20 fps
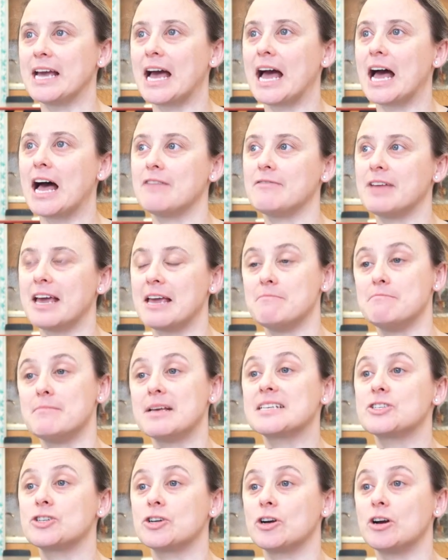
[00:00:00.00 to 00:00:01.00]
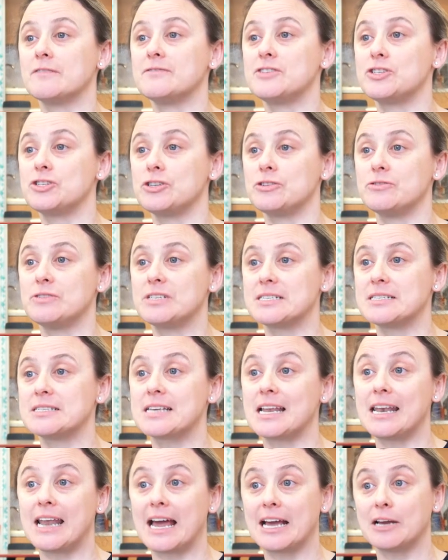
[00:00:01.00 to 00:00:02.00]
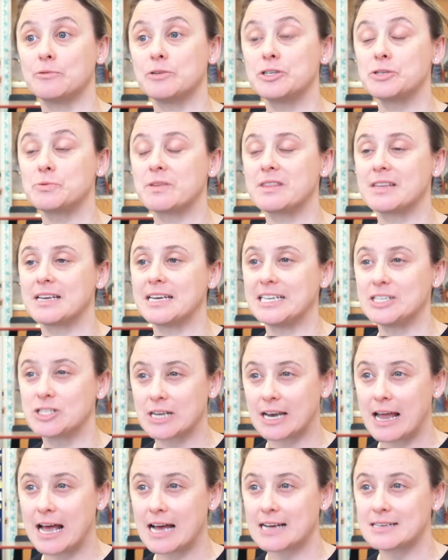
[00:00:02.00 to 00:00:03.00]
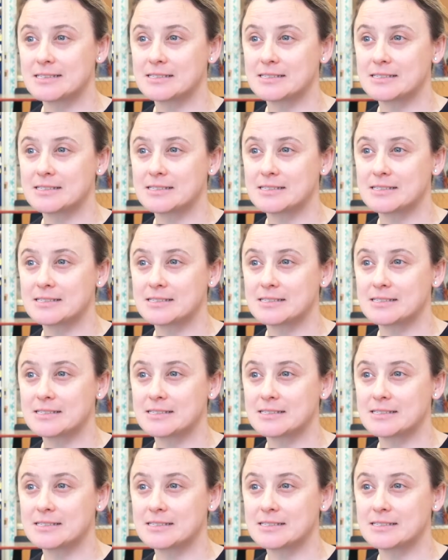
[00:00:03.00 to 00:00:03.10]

have a mixture of students' language within each class.